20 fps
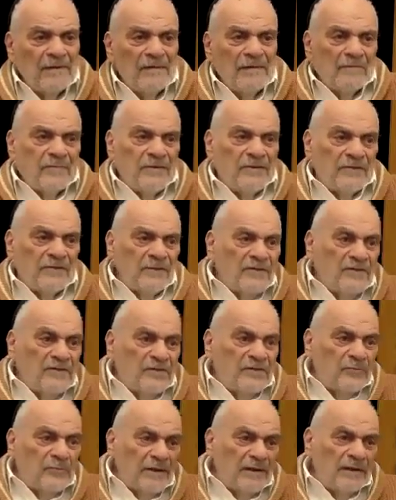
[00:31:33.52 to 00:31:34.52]
Since
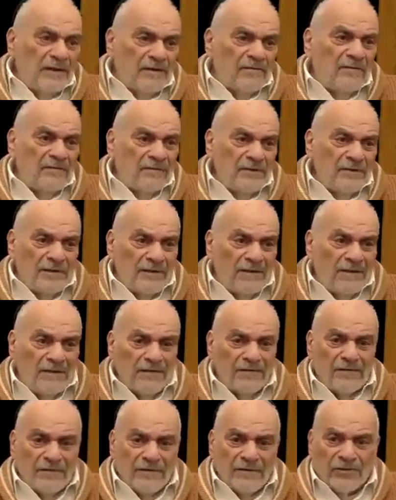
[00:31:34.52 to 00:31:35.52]
we are only
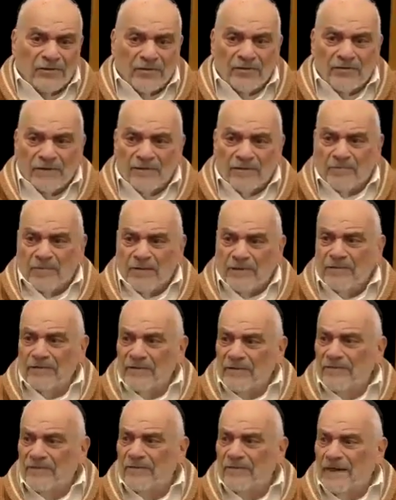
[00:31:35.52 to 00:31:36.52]
here a short period
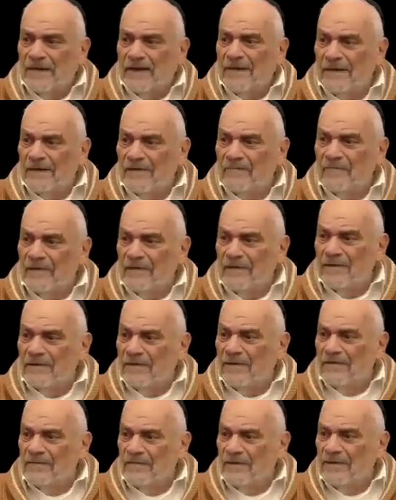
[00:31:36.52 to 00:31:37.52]
of time,
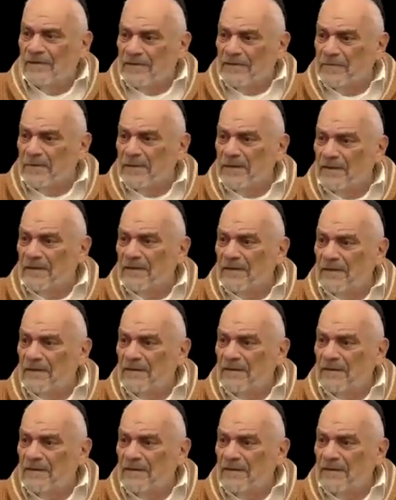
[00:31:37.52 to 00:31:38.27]
relatively speaking,